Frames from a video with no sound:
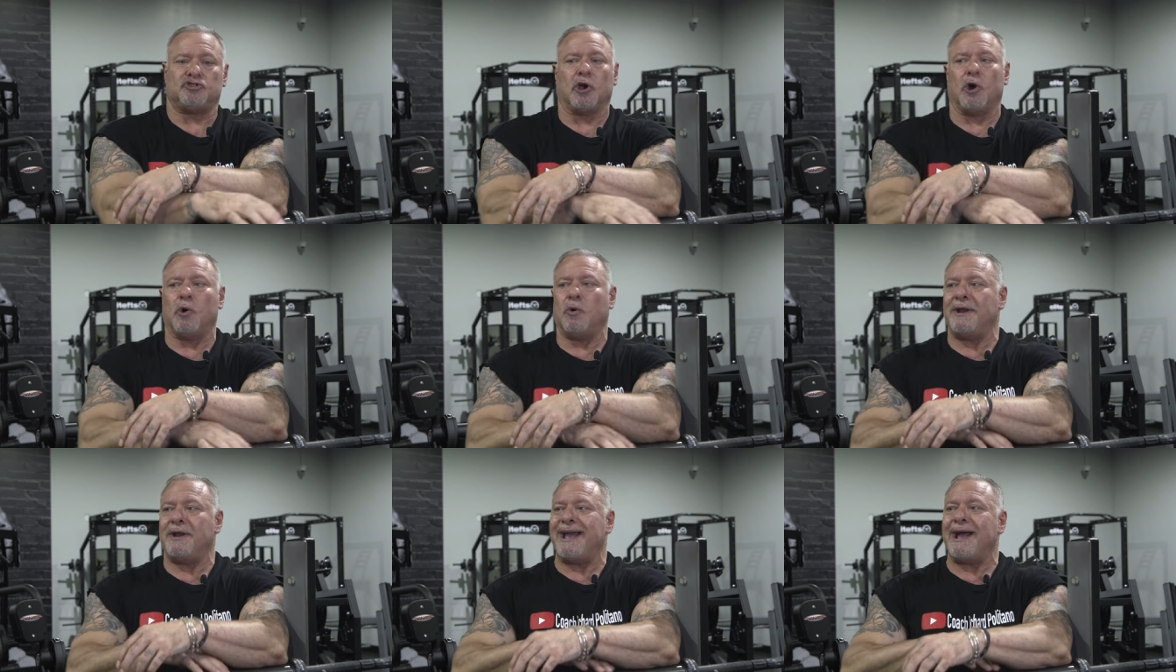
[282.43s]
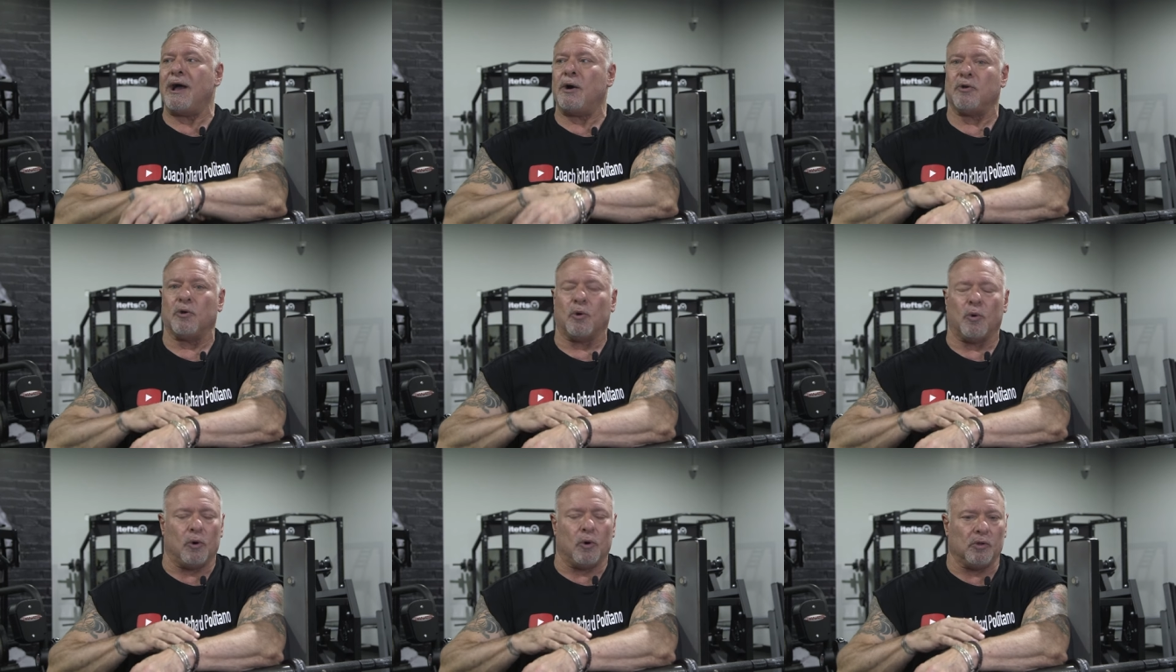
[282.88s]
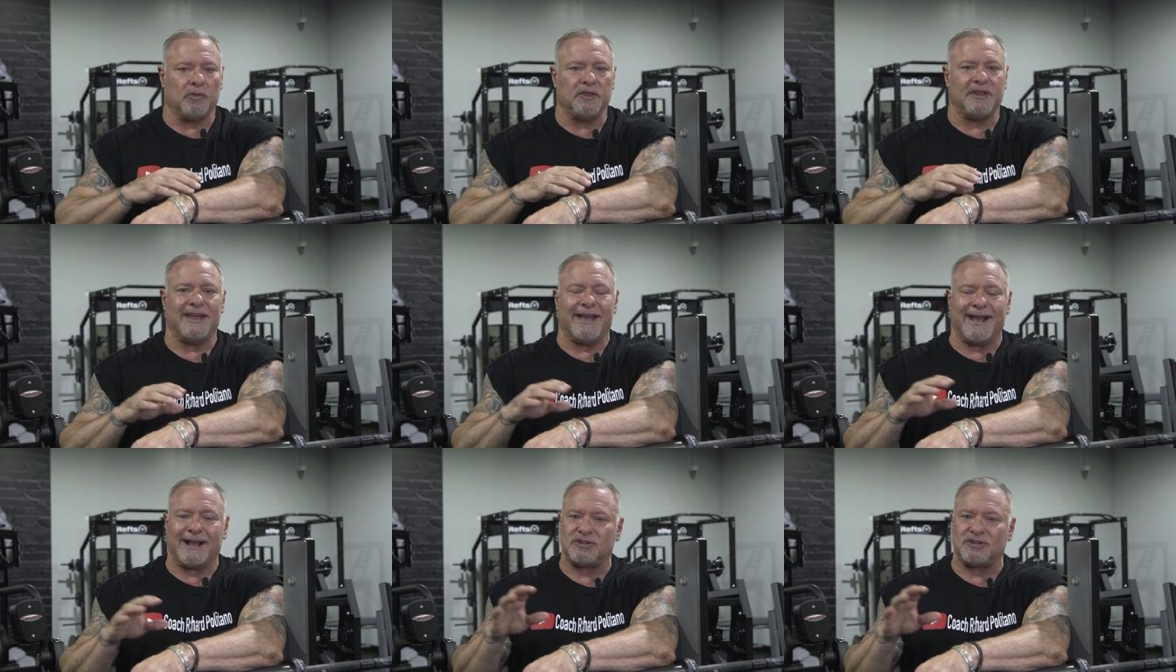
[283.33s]
Tone out all
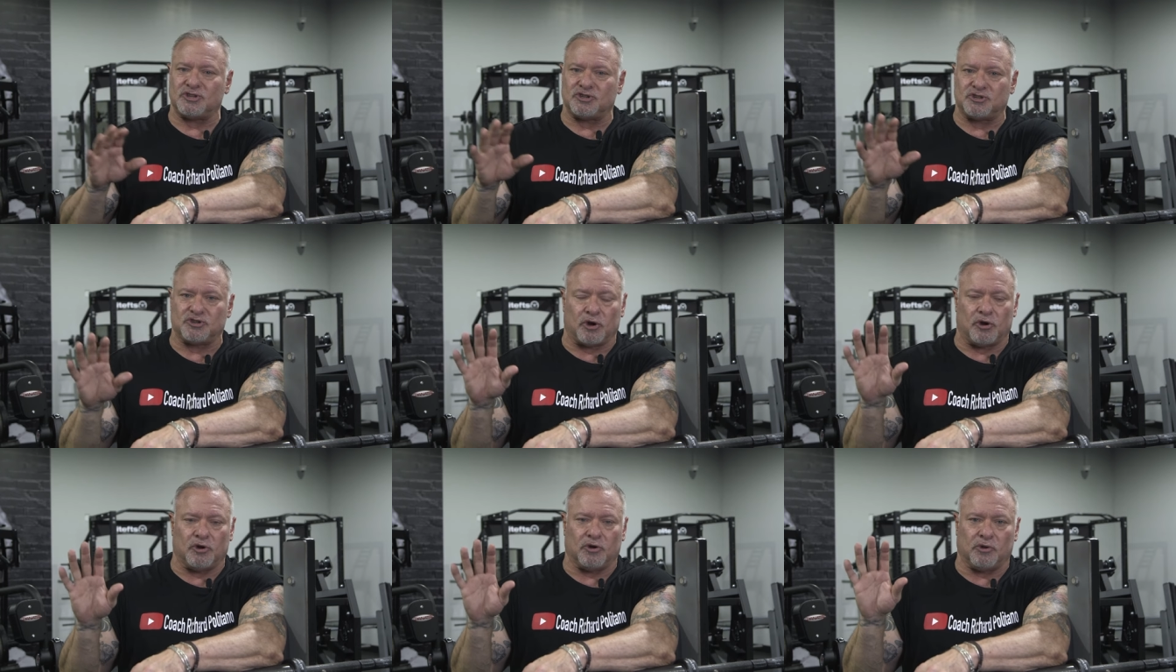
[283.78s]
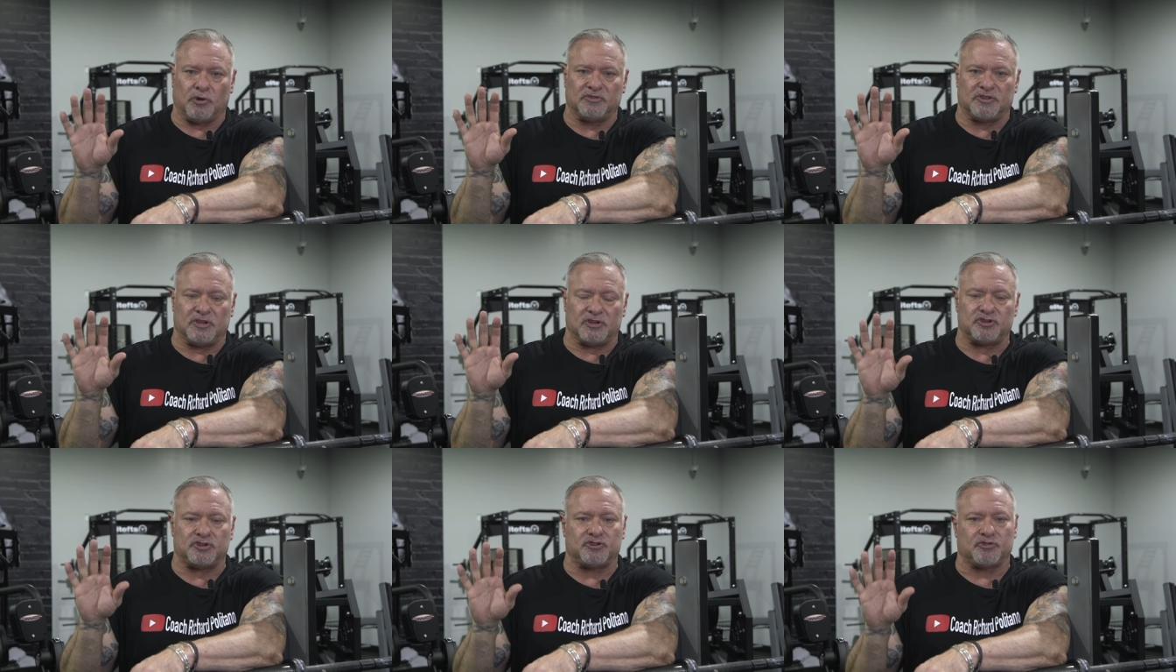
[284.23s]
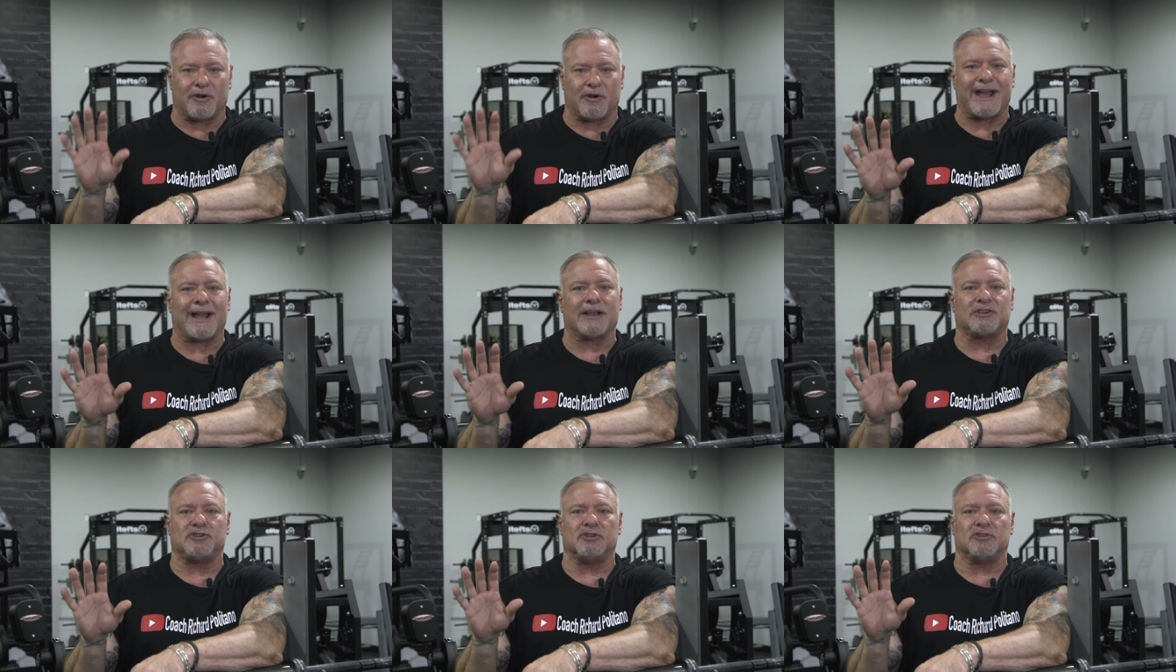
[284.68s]
the external
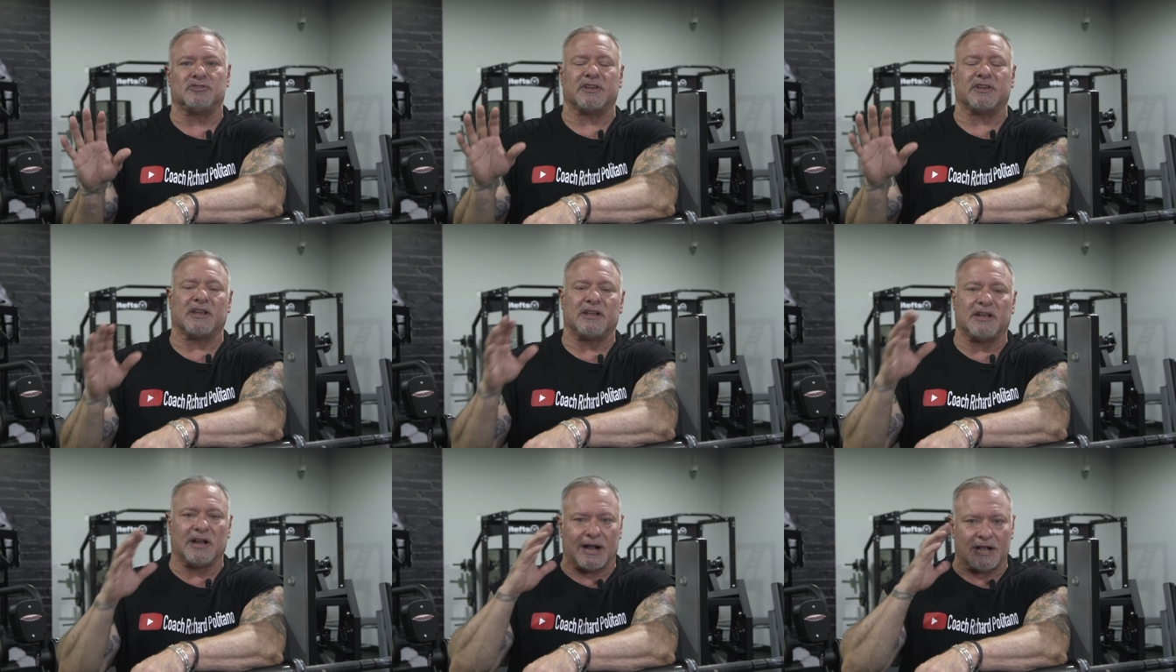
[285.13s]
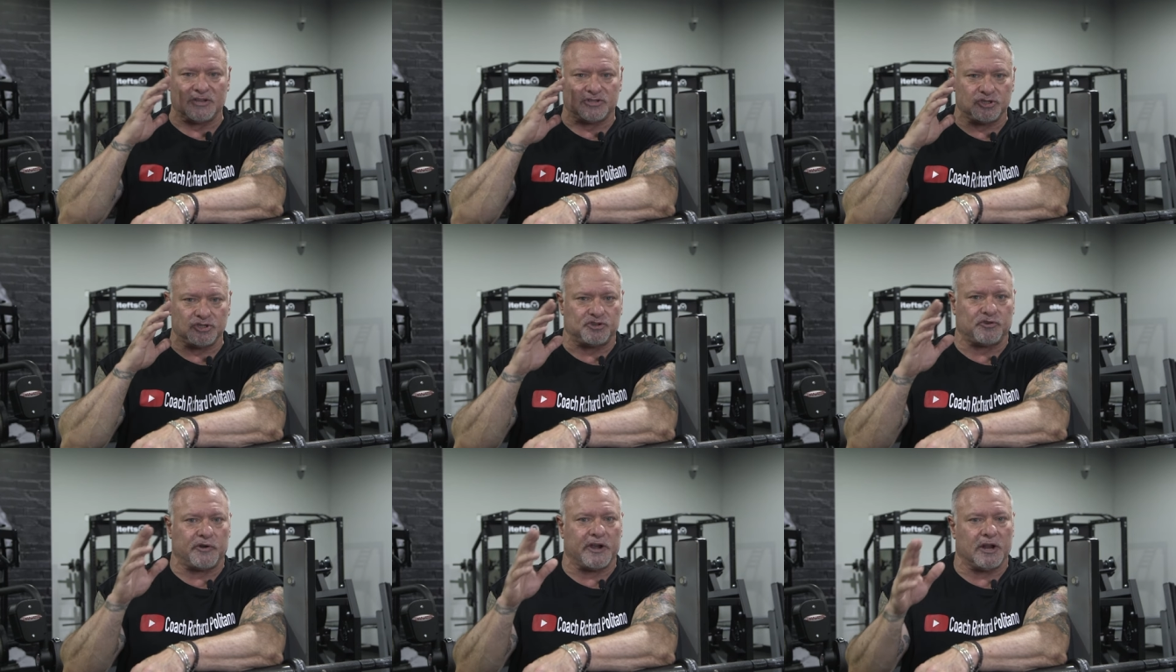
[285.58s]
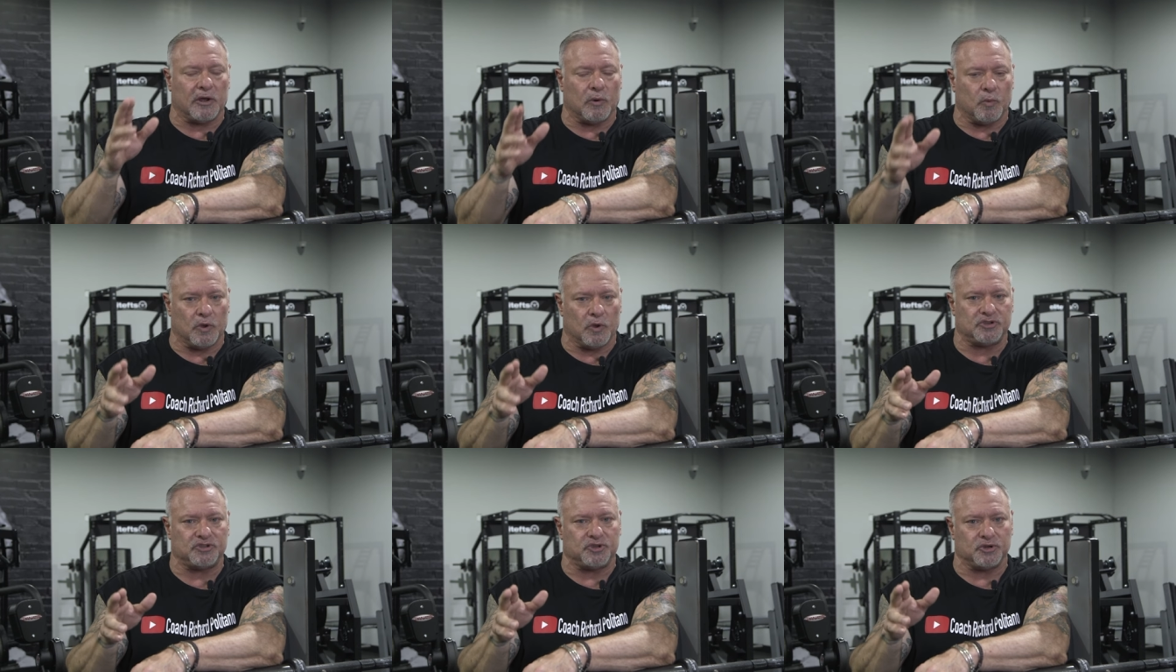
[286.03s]
distractions and concentrate
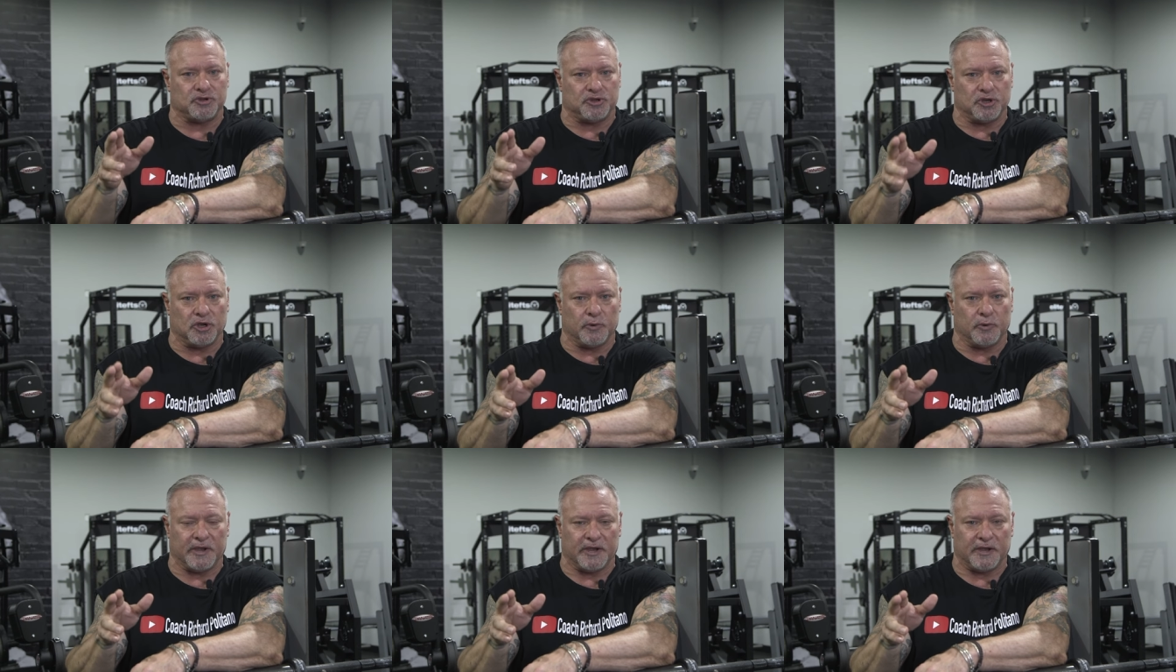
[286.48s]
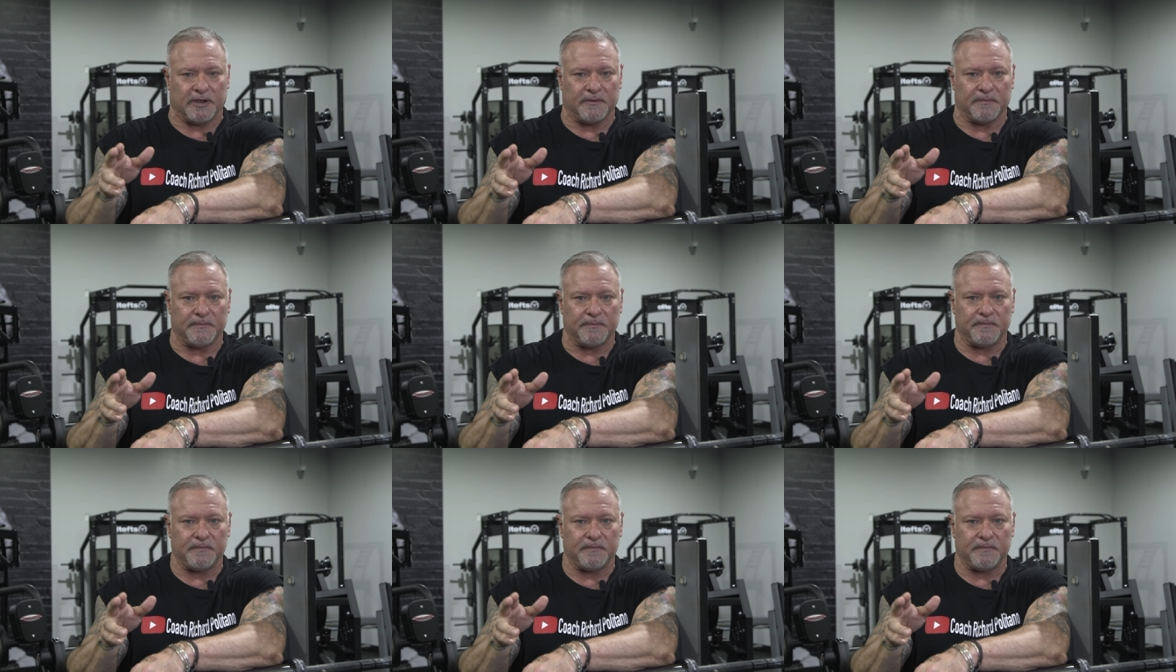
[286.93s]
on what you're doing.